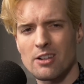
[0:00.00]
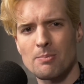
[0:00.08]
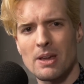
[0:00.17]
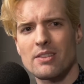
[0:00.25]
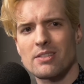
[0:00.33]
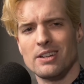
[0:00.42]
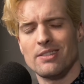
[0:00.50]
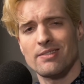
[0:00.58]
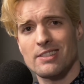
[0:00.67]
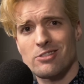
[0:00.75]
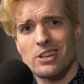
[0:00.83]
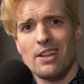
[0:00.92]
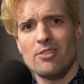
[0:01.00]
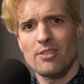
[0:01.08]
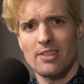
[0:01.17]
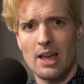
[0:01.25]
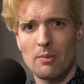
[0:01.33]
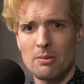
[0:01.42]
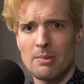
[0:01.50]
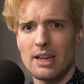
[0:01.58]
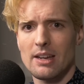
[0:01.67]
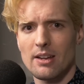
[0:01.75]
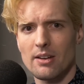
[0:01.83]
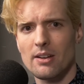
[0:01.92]
based on the changes that we made
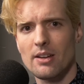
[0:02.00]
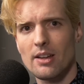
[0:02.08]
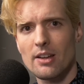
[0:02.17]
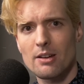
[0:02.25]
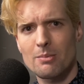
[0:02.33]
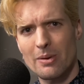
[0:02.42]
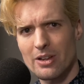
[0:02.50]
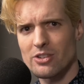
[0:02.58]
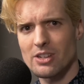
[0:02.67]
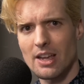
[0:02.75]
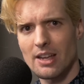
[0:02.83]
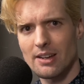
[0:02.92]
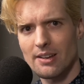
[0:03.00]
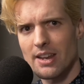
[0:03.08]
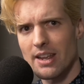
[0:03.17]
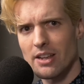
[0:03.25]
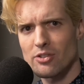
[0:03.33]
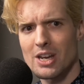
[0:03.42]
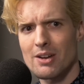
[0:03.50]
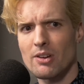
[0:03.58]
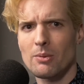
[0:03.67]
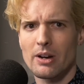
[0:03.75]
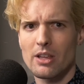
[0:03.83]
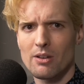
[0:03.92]
here. Appreciate each and every
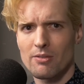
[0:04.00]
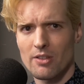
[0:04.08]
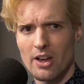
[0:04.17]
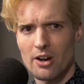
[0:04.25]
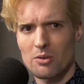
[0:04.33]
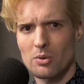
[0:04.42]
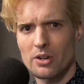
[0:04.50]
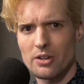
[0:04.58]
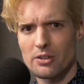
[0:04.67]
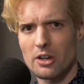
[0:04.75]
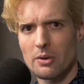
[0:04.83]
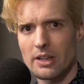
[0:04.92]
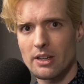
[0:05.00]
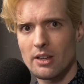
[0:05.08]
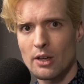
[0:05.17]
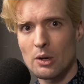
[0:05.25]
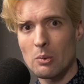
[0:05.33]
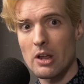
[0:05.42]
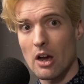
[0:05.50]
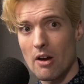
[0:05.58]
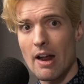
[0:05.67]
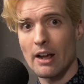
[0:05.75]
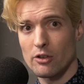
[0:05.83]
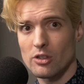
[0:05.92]
one of you for the hard work you're doing. We are
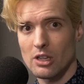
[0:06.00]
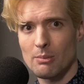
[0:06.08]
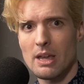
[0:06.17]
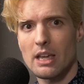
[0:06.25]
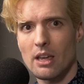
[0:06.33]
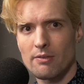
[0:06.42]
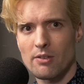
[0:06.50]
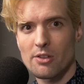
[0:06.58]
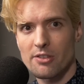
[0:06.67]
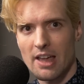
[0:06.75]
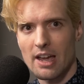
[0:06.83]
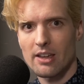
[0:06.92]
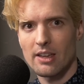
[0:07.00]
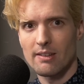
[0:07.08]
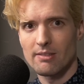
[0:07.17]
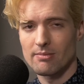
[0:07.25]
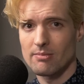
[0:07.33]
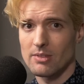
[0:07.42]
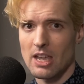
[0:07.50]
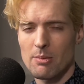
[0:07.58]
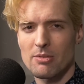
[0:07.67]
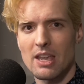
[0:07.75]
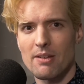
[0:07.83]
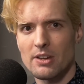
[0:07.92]
actually making full stack and type
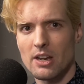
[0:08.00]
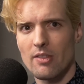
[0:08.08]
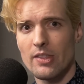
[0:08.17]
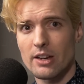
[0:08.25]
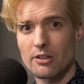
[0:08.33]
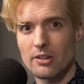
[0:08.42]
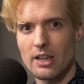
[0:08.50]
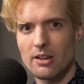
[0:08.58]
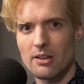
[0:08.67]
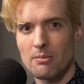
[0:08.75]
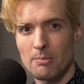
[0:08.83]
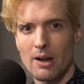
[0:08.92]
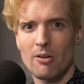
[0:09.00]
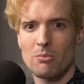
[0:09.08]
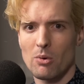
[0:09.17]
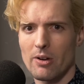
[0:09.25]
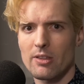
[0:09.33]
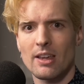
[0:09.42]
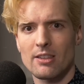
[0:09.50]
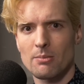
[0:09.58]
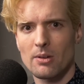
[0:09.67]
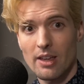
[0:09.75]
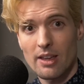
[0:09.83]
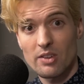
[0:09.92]
safety on the internet better and more
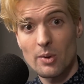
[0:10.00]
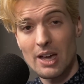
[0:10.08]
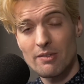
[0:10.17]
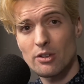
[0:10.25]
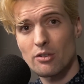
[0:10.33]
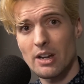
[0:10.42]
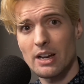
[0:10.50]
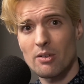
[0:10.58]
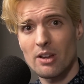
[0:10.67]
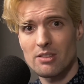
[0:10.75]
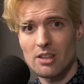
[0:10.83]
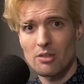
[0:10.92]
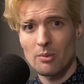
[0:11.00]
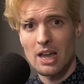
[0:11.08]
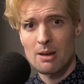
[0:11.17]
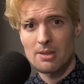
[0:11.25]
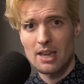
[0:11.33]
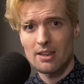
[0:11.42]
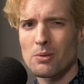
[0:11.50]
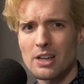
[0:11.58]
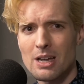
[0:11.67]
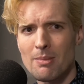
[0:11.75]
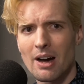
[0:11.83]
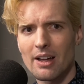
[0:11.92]
accessible. If you haven't tried create-t three app yet,
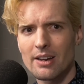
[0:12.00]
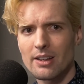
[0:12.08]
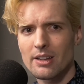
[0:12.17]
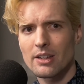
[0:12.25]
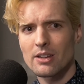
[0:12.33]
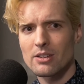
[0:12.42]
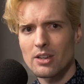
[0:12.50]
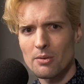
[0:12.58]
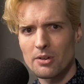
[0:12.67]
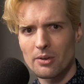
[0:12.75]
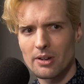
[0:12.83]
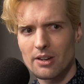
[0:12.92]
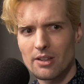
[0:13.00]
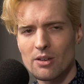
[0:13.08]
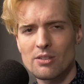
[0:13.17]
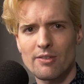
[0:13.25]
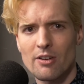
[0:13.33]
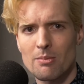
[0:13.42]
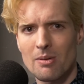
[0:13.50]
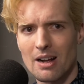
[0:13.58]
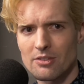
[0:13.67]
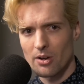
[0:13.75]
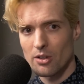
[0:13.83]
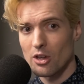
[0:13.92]
come on, go do it. Use it for a
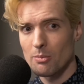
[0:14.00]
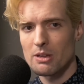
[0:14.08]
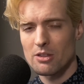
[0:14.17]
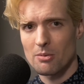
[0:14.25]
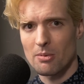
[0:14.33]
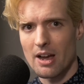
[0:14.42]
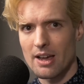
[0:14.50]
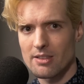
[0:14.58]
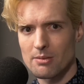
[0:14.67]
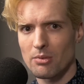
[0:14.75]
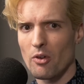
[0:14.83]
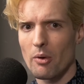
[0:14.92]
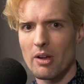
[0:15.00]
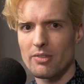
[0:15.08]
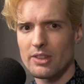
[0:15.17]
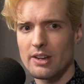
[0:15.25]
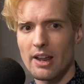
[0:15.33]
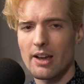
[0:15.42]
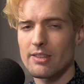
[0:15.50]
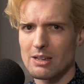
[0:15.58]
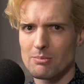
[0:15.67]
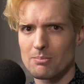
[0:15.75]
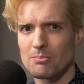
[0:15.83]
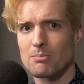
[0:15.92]
project. You'll be surprised and blown away with the D X,
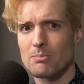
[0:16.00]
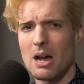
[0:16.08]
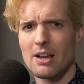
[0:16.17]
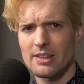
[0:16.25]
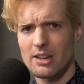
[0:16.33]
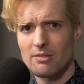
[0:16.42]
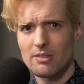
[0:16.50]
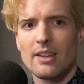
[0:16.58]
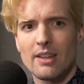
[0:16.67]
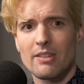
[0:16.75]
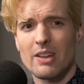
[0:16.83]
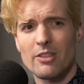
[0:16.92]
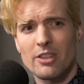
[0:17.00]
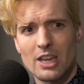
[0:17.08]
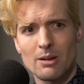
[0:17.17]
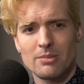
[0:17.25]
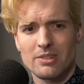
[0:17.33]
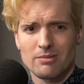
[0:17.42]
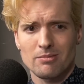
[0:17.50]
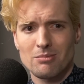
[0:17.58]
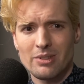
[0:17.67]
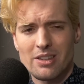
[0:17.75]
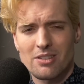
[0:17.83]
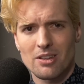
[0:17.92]
I'm positive. If you haven't subbed,
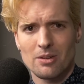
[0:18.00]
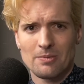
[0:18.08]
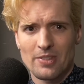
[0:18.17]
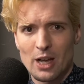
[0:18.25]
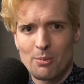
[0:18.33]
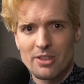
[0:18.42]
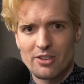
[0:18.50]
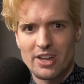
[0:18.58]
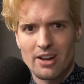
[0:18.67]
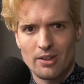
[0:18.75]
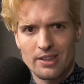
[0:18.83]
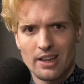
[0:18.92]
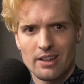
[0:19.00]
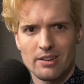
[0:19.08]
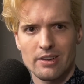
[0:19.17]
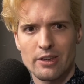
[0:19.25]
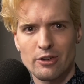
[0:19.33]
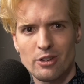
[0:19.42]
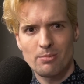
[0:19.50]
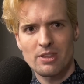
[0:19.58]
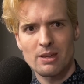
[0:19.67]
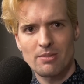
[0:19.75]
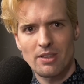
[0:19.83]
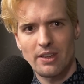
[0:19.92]
please do. Helps the channel a ton. YouTube
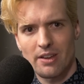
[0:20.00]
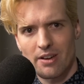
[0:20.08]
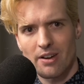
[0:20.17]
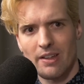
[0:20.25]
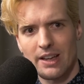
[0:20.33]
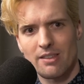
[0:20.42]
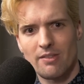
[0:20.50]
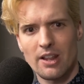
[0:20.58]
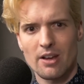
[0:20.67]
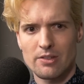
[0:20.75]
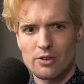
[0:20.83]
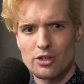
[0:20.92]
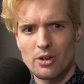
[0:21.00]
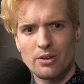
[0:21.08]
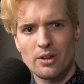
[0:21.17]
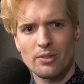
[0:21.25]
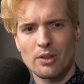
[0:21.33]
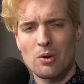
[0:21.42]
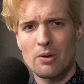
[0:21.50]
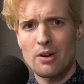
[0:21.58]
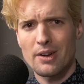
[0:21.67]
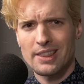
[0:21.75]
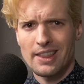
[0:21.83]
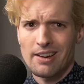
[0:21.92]
seems to think you're going to like the video they're showing you in the corner
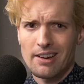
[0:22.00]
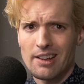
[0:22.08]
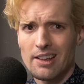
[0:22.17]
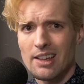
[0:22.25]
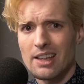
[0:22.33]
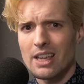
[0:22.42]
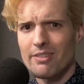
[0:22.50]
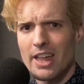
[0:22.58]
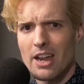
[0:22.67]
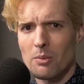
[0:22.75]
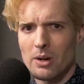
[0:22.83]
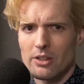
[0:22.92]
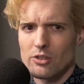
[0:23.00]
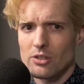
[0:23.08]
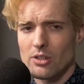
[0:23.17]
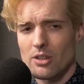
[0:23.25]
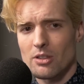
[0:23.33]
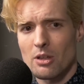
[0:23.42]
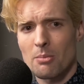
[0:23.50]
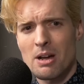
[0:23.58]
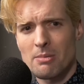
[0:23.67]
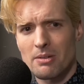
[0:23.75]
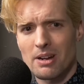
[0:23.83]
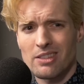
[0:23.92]
right there. Give that a watch. They're
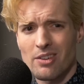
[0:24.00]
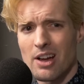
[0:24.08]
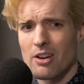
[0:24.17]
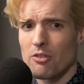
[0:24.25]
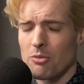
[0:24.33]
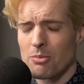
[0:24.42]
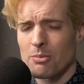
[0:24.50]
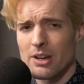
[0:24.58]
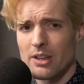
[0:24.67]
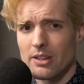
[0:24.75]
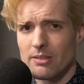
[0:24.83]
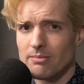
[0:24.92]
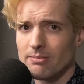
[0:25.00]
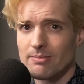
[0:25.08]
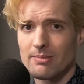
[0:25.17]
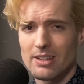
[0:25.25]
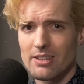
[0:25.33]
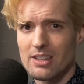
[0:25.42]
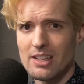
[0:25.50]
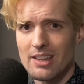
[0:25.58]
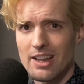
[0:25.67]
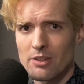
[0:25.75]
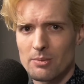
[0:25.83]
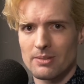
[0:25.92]
probably right. Their algorithm's pretty good. I'll see you in the
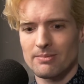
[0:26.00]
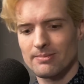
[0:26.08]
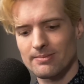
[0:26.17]
next one.